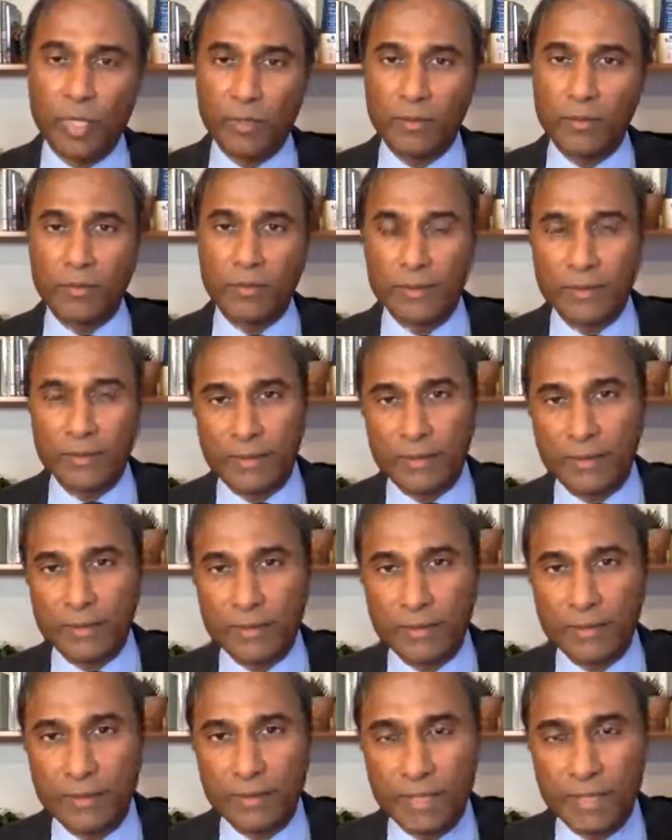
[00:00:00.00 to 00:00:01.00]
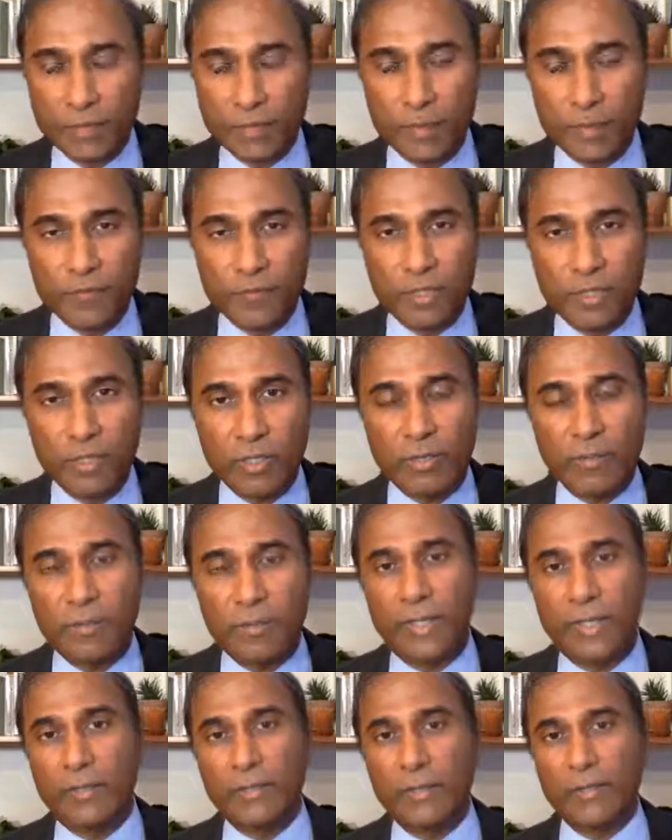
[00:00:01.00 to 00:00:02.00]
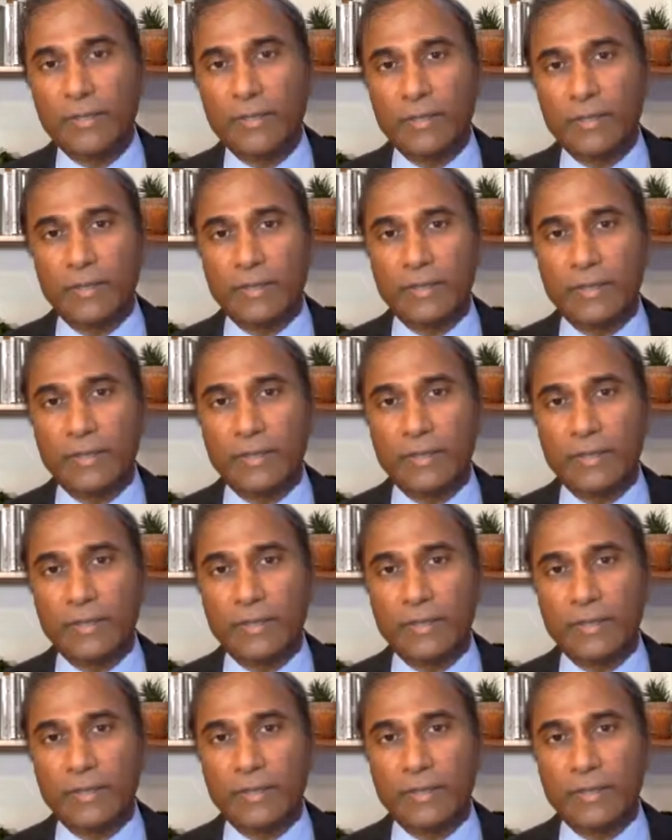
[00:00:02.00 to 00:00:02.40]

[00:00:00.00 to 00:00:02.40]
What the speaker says: Well, as we've talked about,